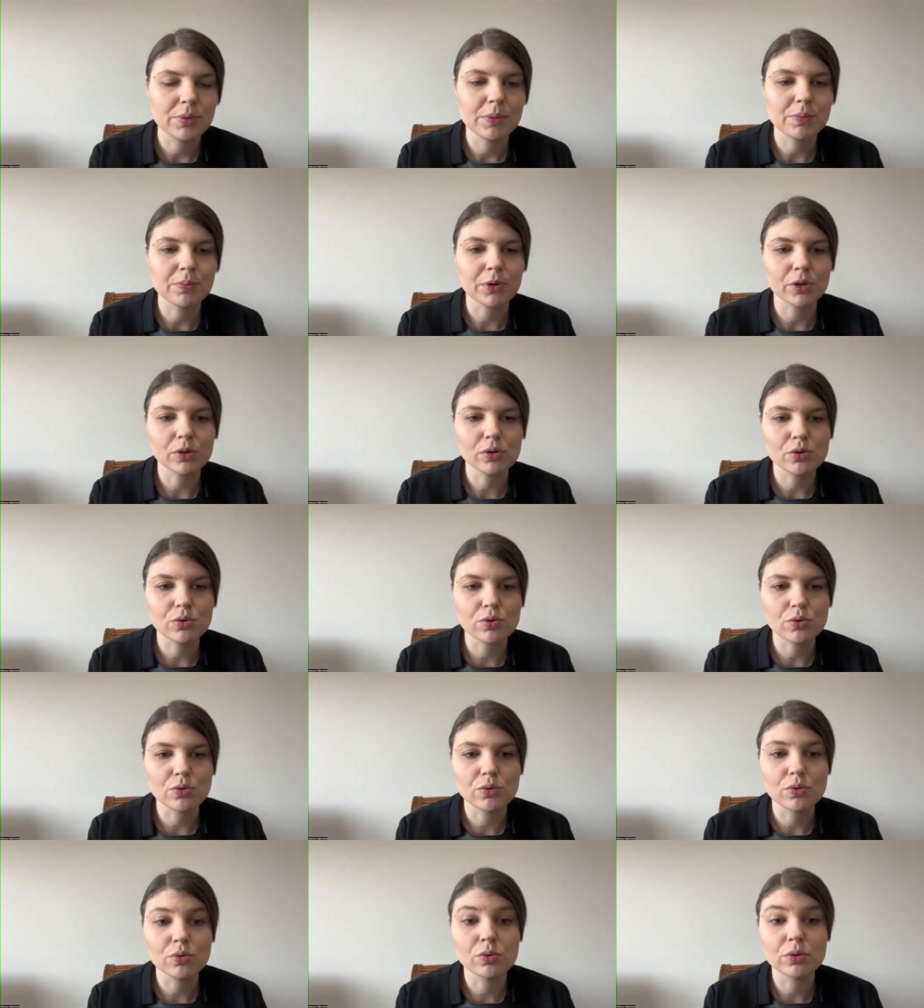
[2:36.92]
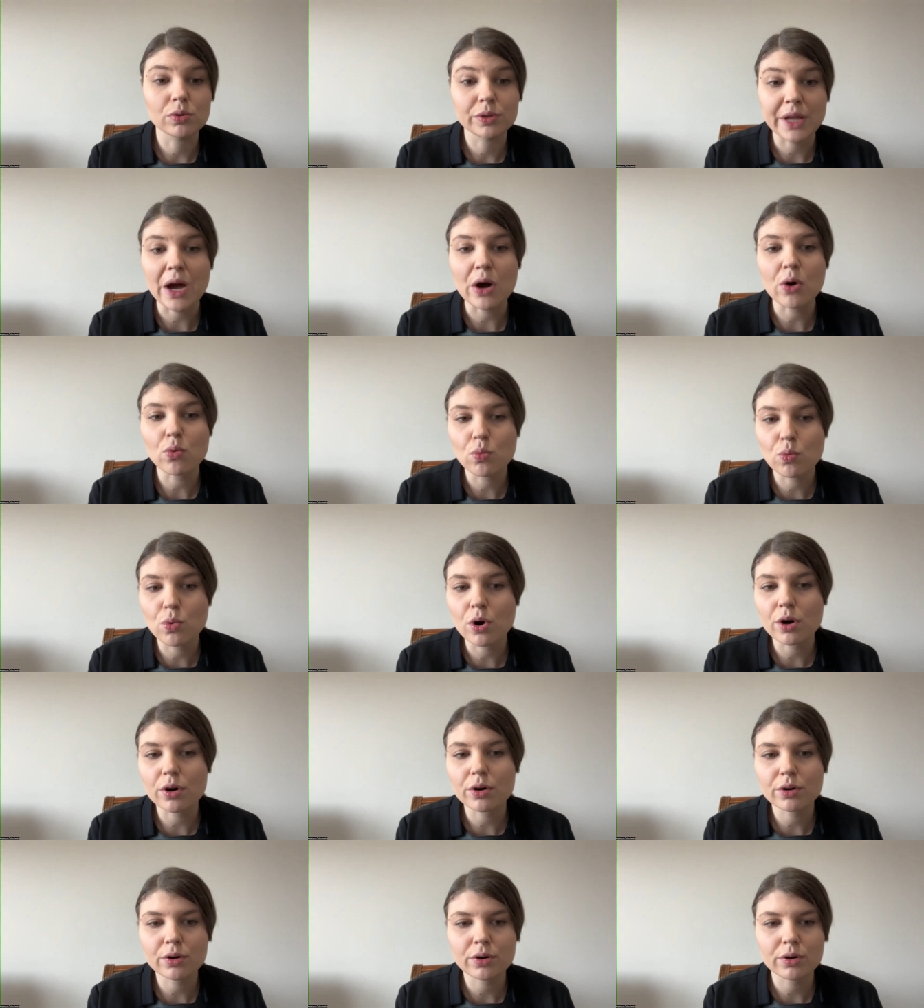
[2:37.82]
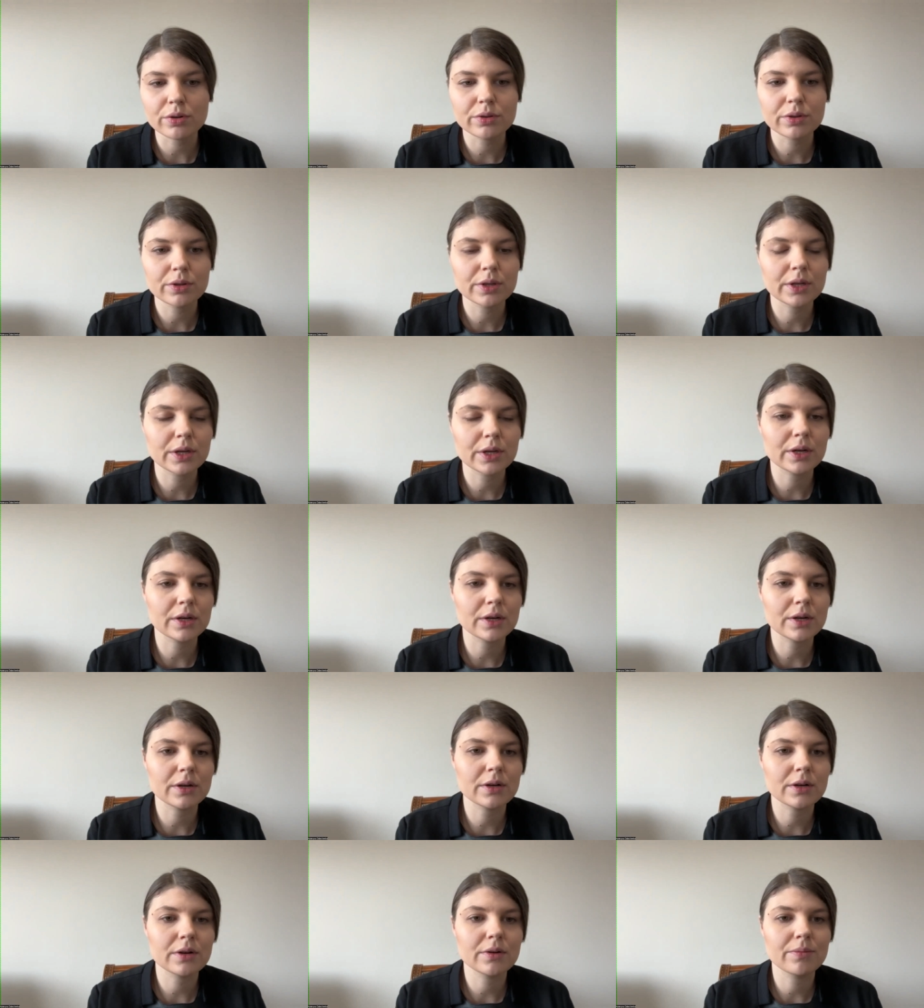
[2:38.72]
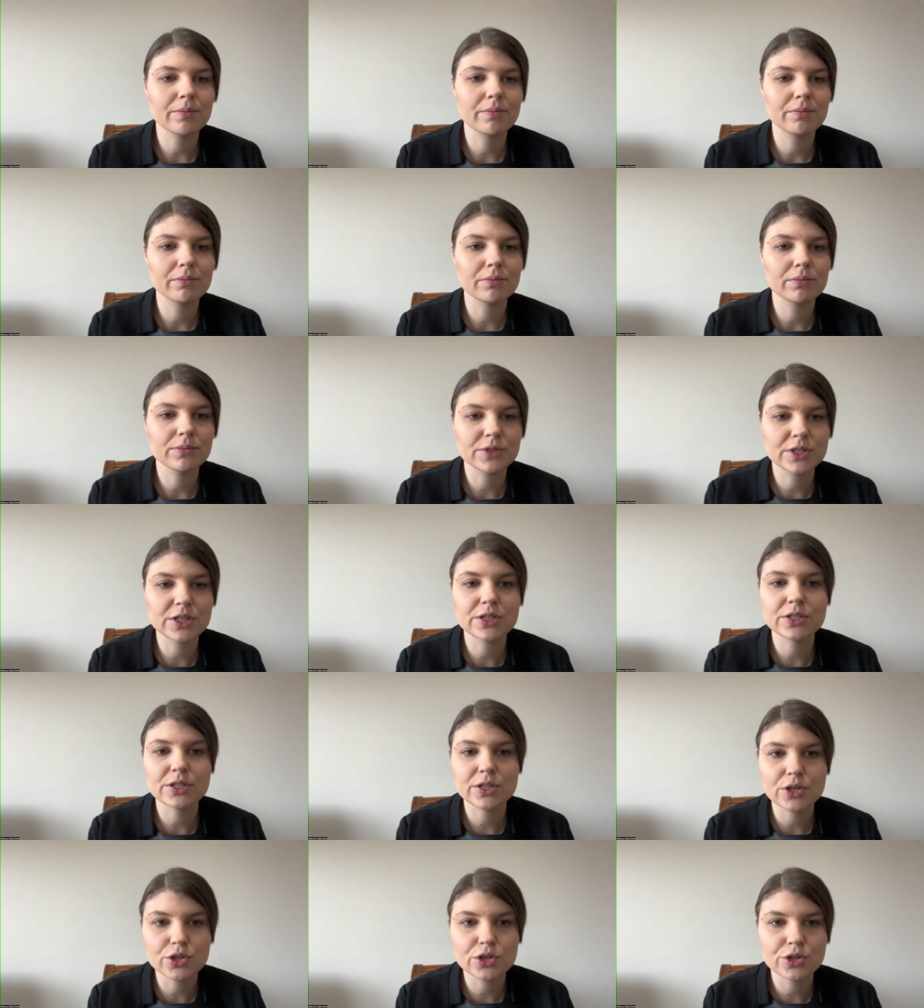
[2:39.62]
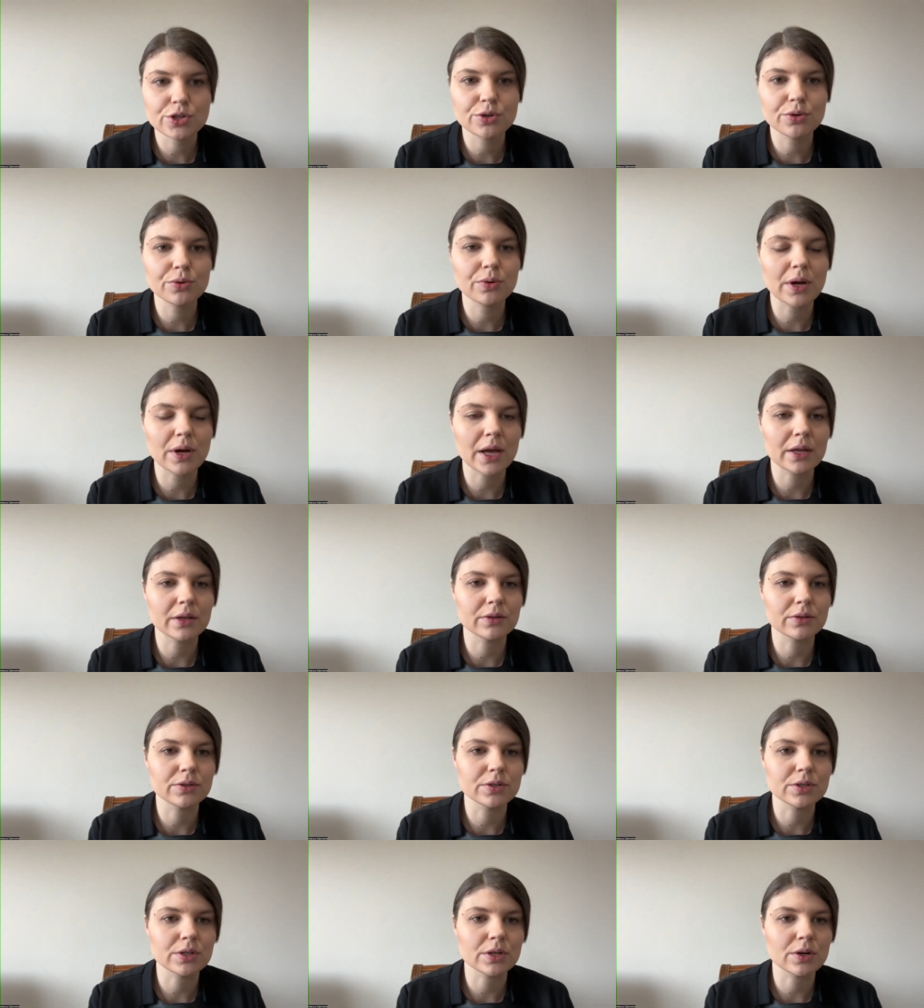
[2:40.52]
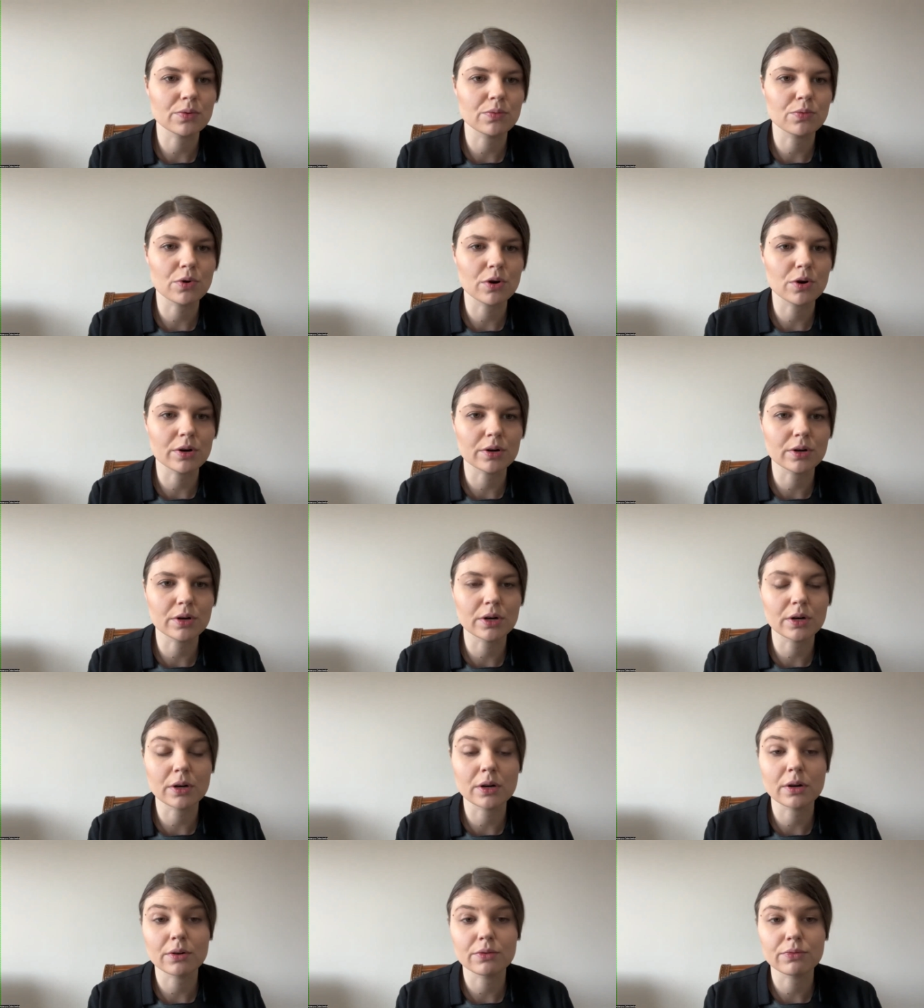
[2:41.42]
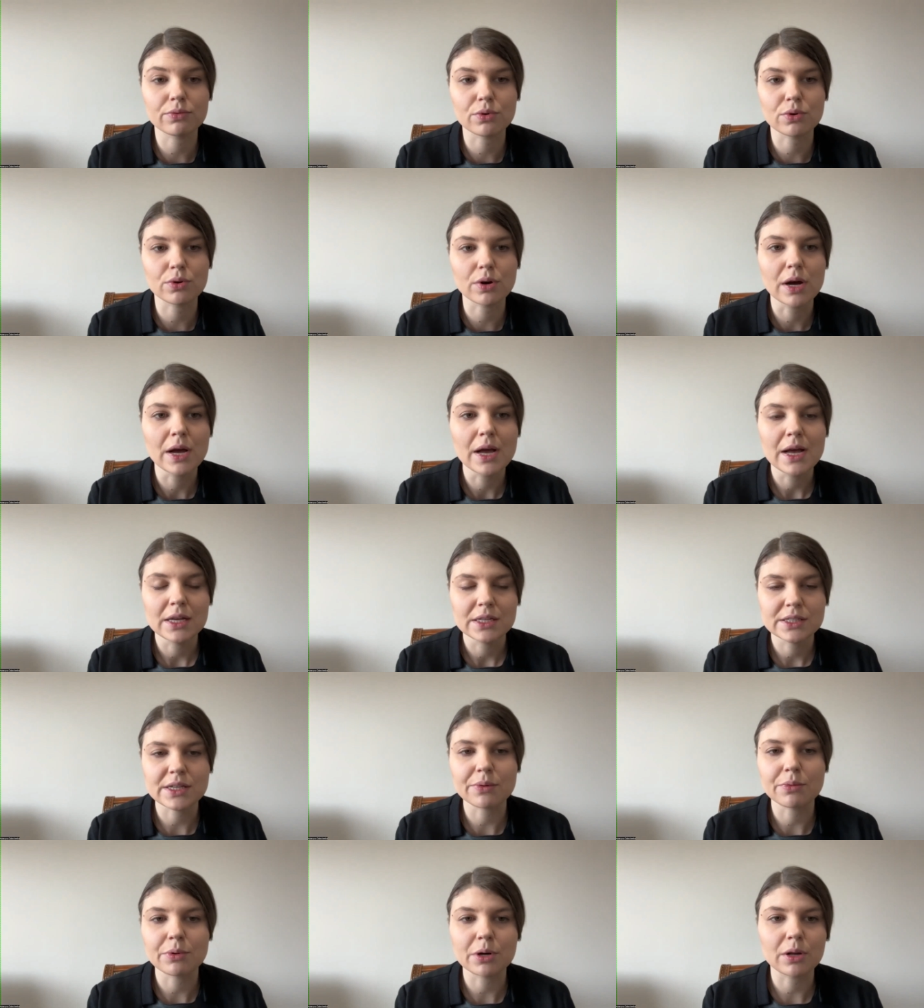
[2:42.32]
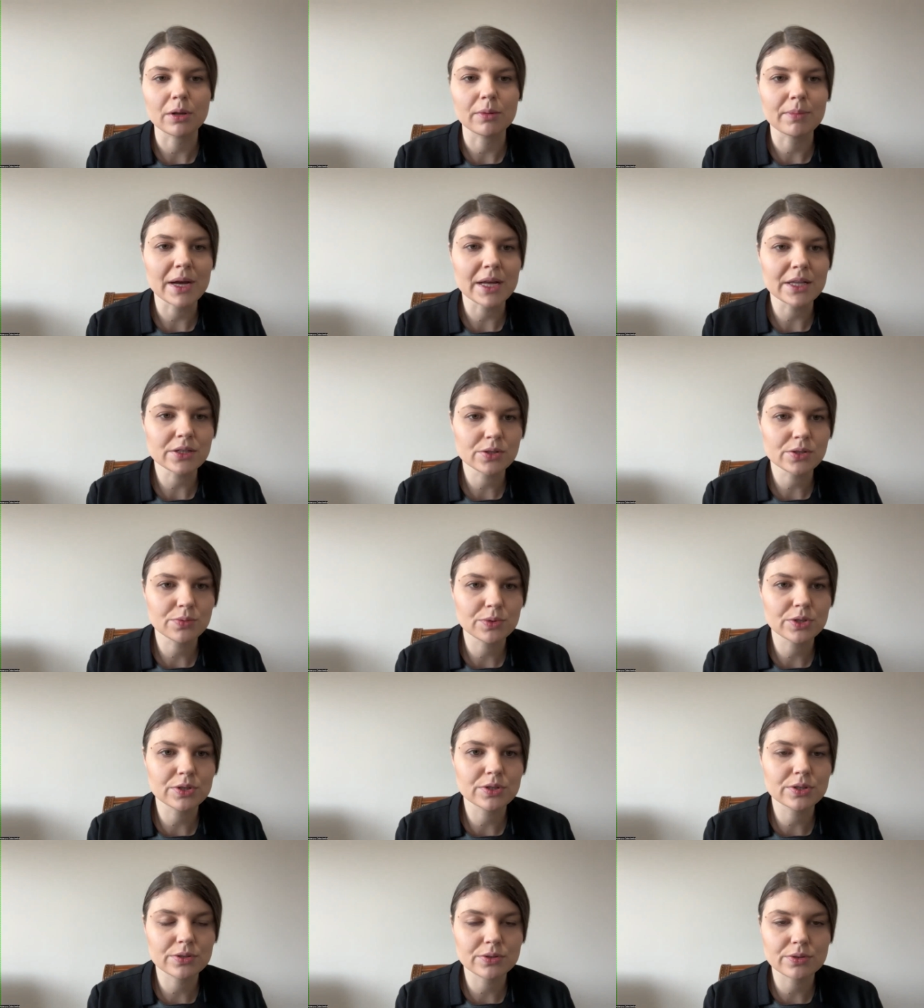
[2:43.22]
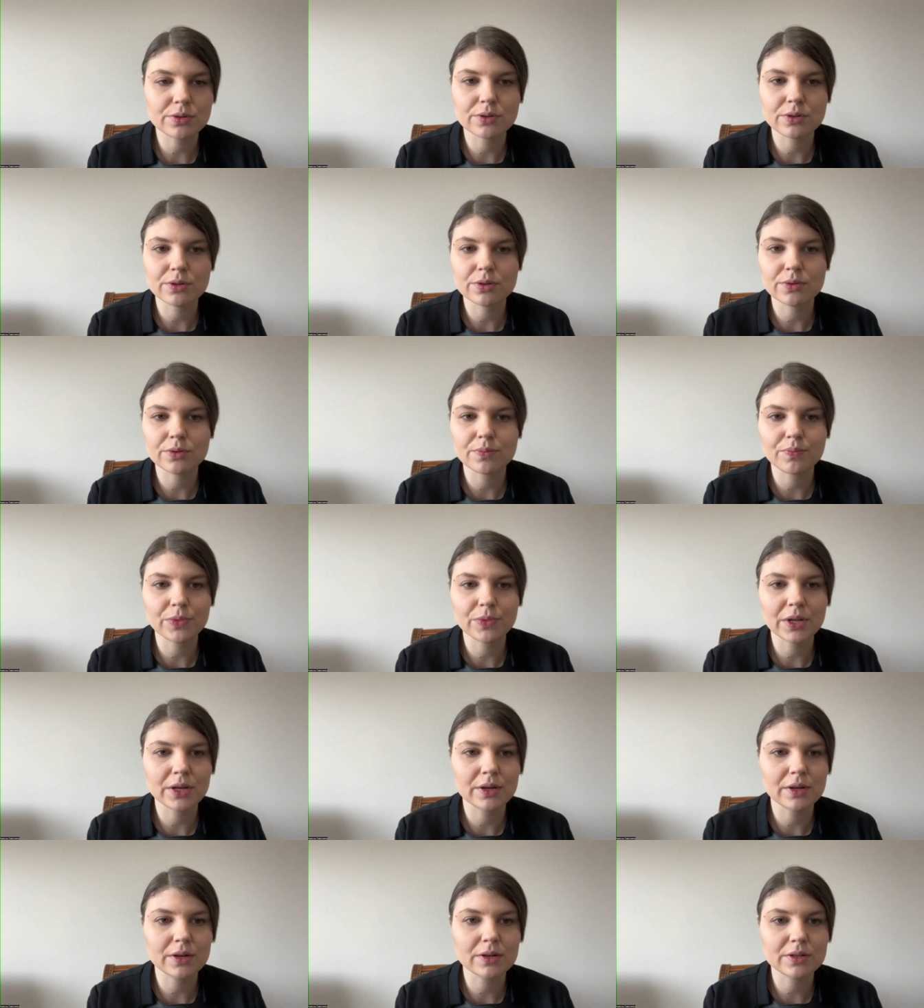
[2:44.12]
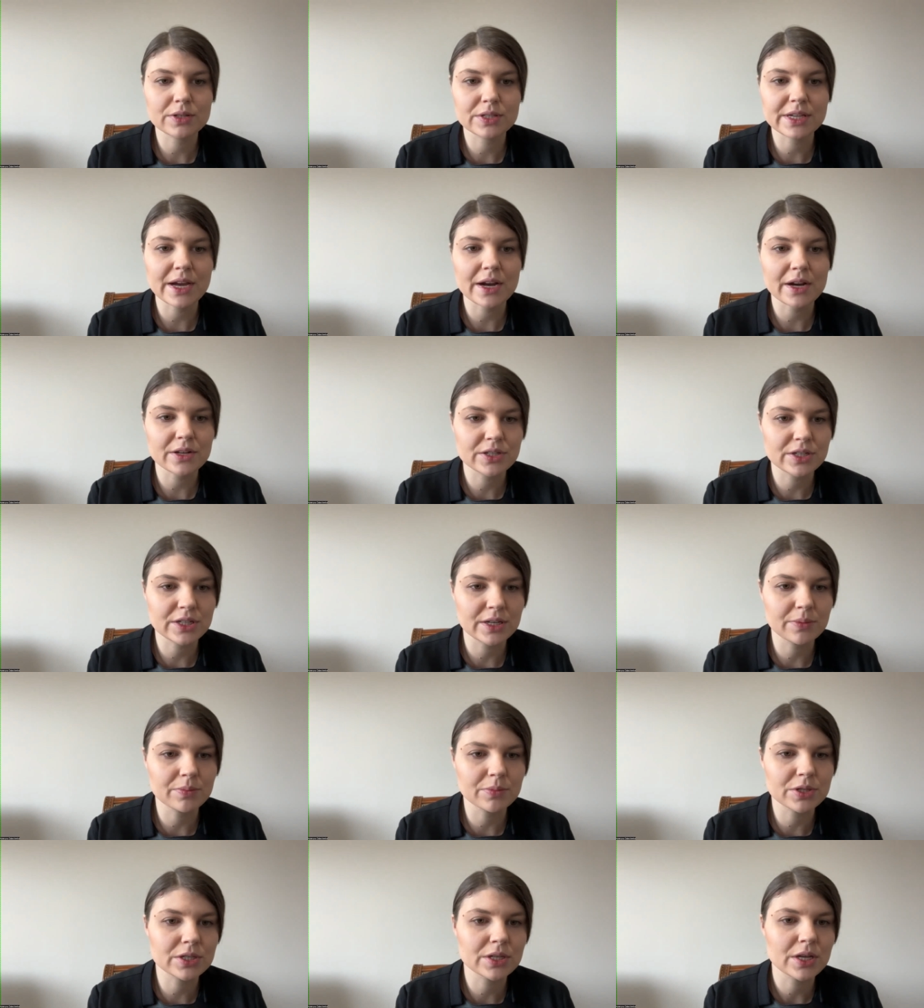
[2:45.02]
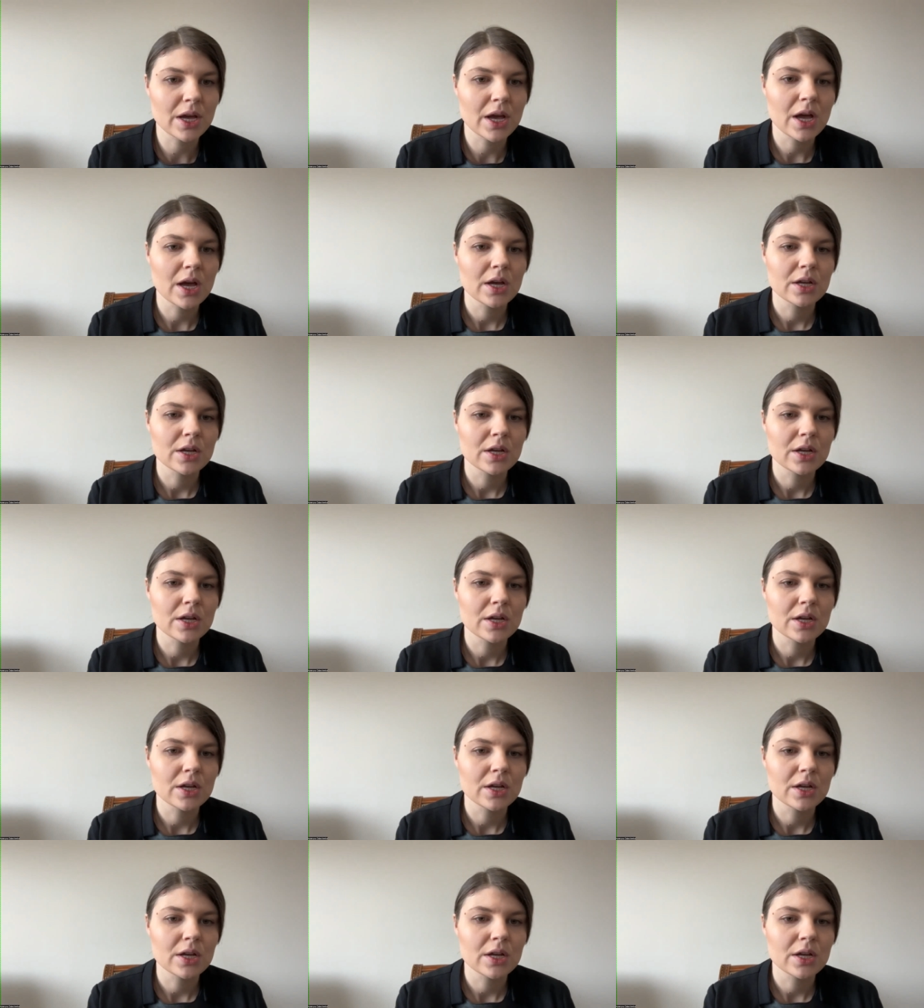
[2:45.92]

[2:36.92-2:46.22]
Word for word: people who now work on um, this issue and uh, work uh, for several months with um, uh, their teams.